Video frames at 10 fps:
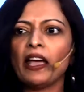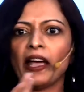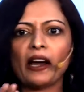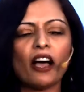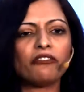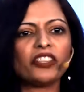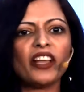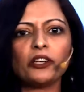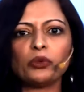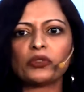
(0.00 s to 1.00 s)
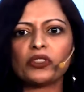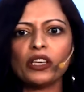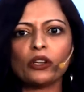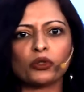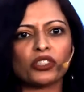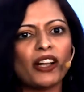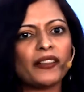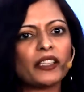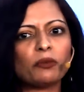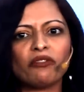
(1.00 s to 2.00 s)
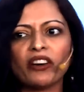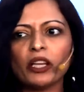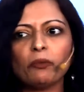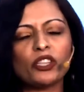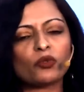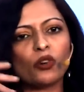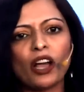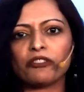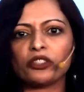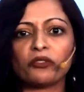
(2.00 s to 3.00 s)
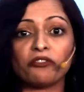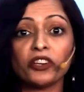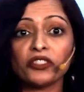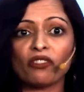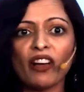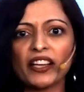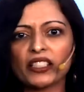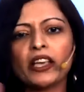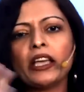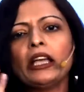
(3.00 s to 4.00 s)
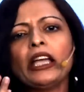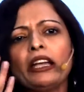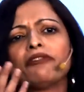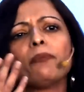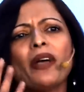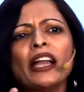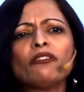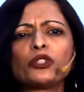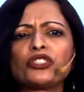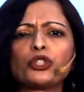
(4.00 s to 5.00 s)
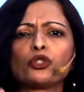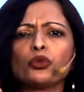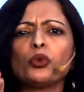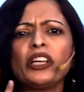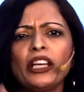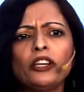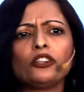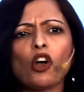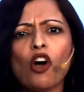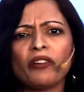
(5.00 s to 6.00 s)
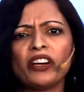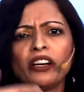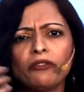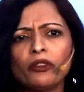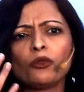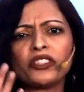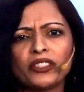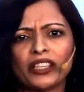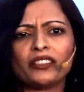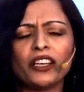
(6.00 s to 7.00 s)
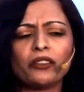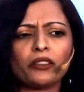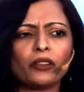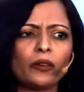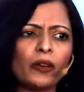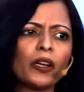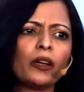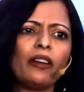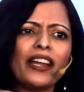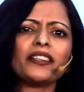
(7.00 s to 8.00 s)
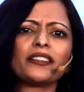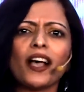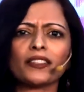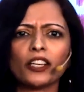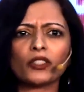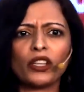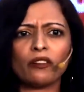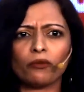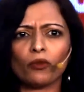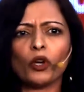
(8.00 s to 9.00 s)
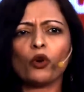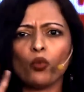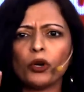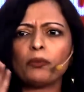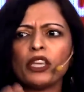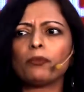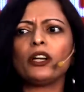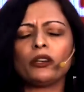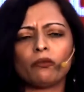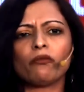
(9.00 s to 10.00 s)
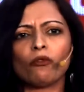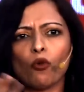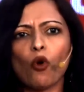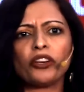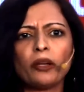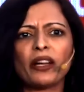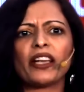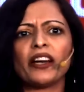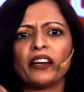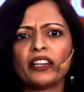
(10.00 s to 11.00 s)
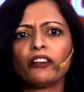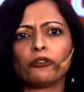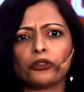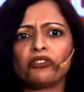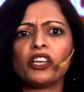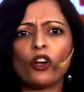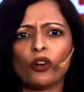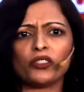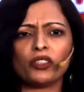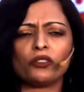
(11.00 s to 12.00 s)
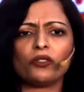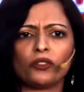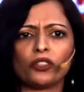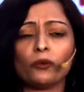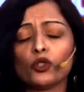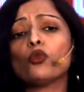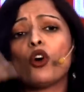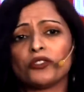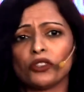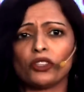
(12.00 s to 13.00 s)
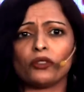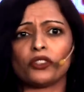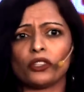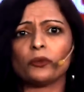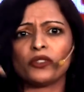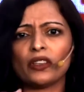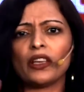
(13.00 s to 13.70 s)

And after that, you see, Gujarat has been very peaceful after that first riots. If a man was truly intolerant, and if he was a dictator, let us ask ourselves, would people vote him again and again for two consecutive terms?